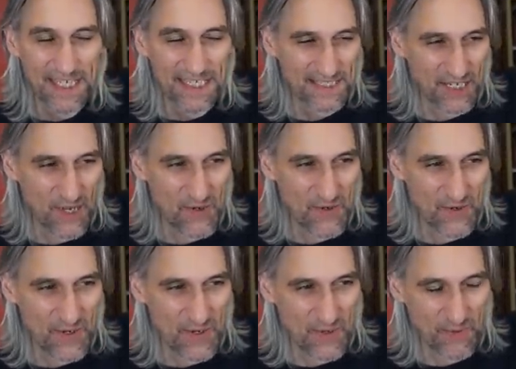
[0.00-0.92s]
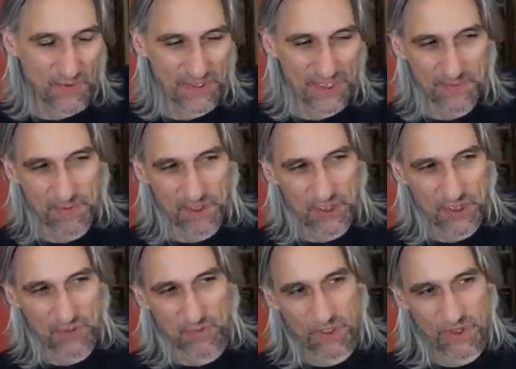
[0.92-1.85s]
So, we're in this
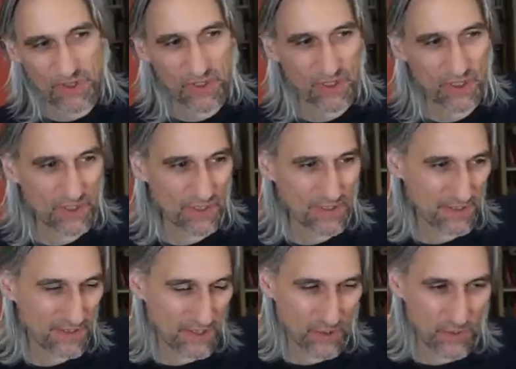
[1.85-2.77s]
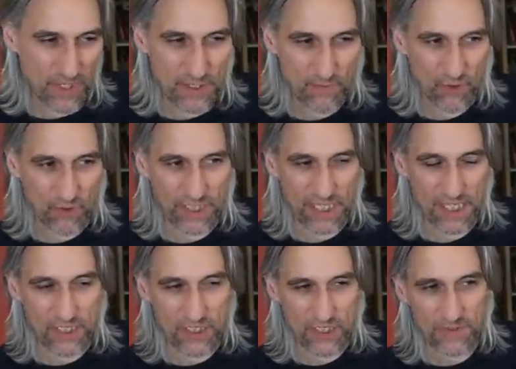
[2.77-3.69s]
position with queen and rook
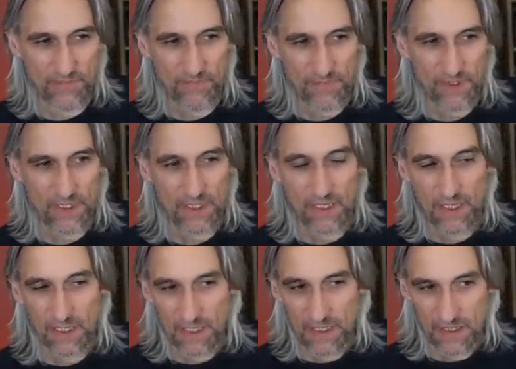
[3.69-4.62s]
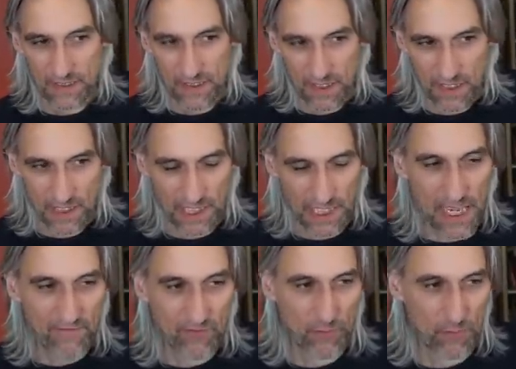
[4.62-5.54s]
each,
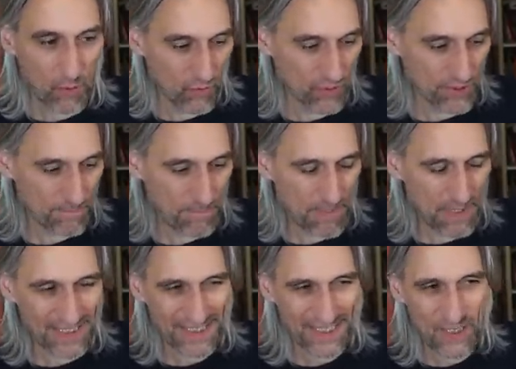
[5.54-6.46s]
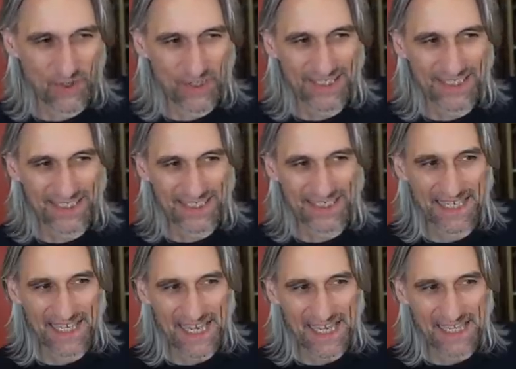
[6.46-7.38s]
level pawns, but you can
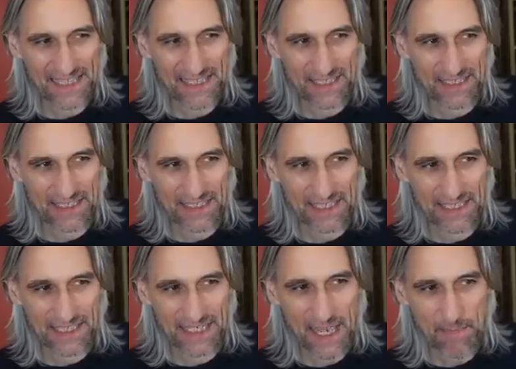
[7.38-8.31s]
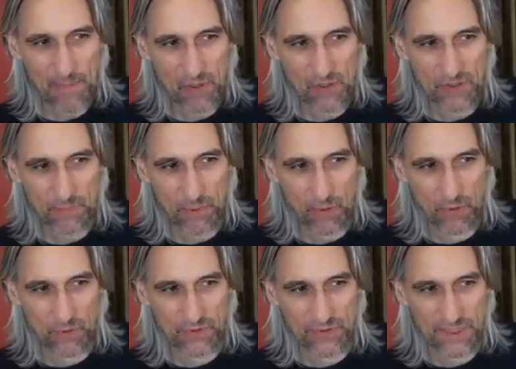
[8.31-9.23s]
see that Nepo's
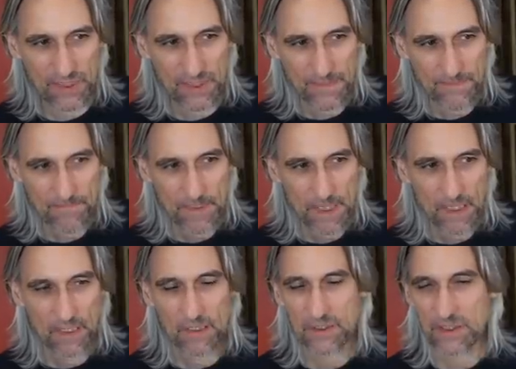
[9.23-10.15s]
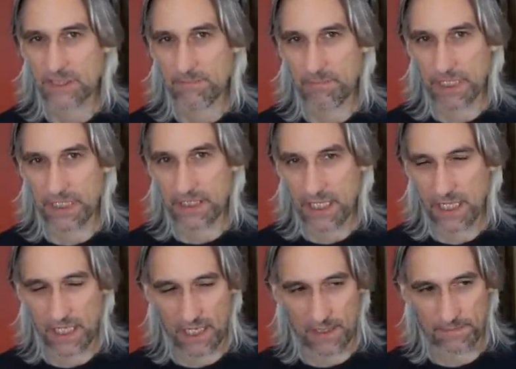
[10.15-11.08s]
pawns are split
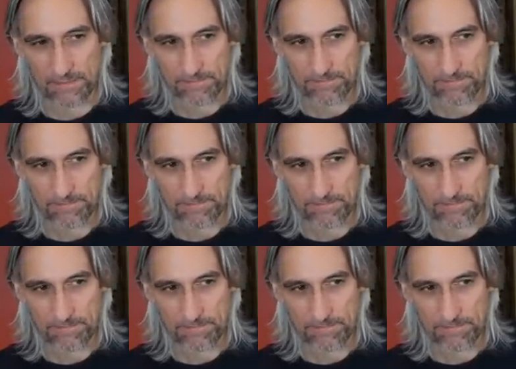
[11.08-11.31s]
here.